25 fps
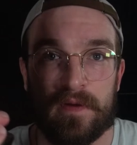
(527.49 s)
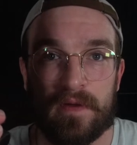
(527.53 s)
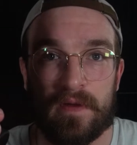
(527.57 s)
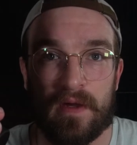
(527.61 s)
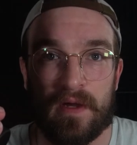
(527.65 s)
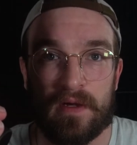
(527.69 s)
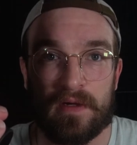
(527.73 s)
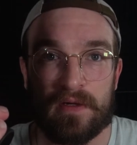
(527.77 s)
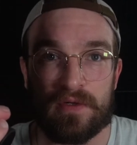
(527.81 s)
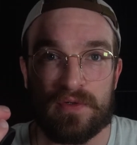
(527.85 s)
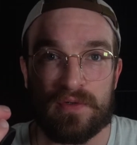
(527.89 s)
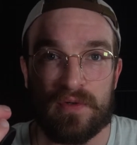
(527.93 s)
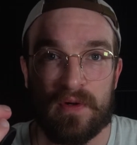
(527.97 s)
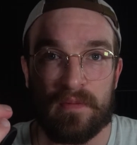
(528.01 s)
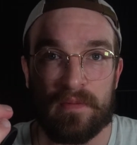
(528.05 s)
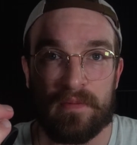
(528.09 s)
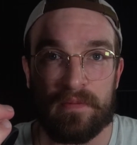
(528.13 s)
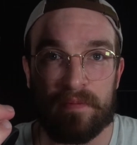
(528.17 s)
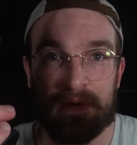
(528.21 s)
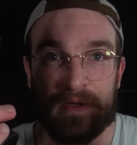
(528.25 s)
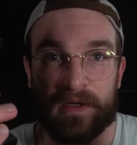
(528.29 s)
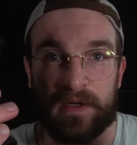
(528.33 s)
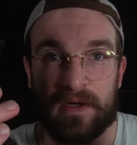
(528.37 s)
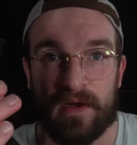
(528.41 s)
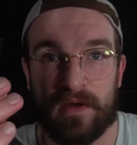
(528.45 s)
I can drop the
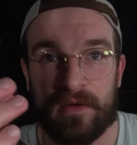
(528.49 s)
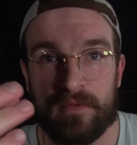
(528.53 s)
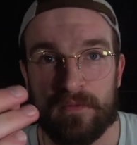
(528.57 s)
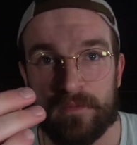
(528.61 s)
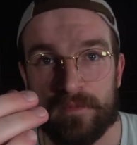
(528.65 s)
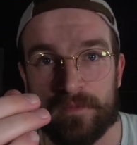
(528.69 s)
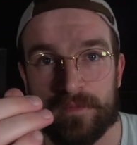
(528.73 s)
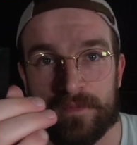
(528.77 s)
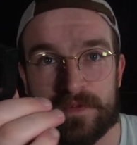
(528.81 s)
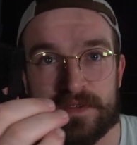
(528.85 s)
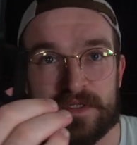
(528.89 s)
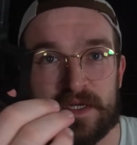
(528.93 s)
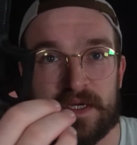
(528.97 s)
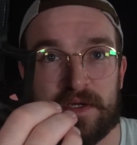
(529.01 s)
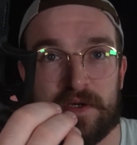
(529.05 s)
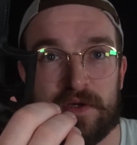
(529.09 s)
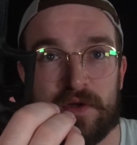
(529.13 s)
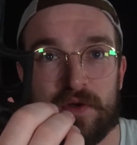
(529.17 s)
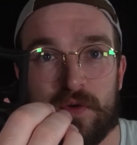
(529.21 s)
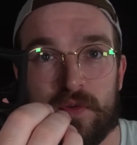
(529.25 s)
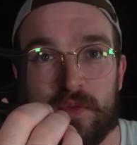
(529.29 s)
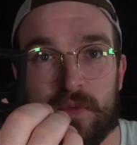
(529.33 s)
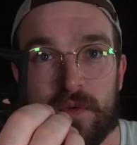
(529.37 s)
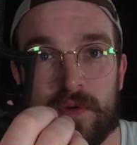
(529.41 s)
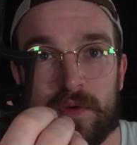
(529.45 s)
mag out, take a
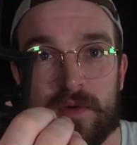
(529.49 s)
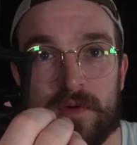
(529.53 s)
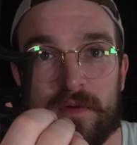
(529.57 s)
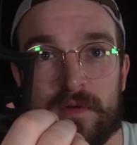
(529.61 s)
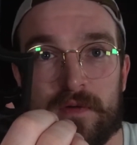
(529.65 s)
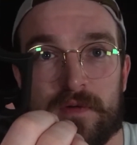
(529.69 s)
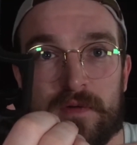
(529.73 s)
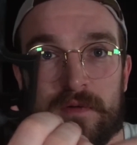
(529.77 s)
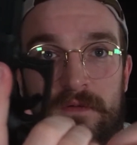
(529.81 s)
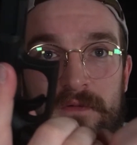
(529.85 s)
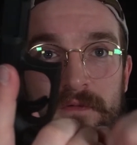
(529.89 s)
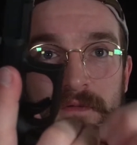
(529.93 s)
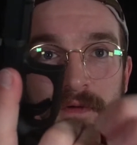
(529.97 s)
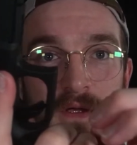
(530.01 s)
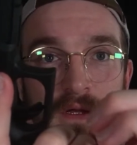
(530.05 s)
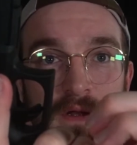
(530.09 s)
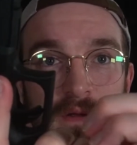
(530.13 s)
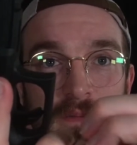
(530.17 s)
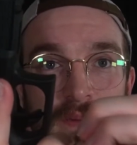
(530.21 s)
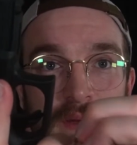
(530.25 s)
new one, feed it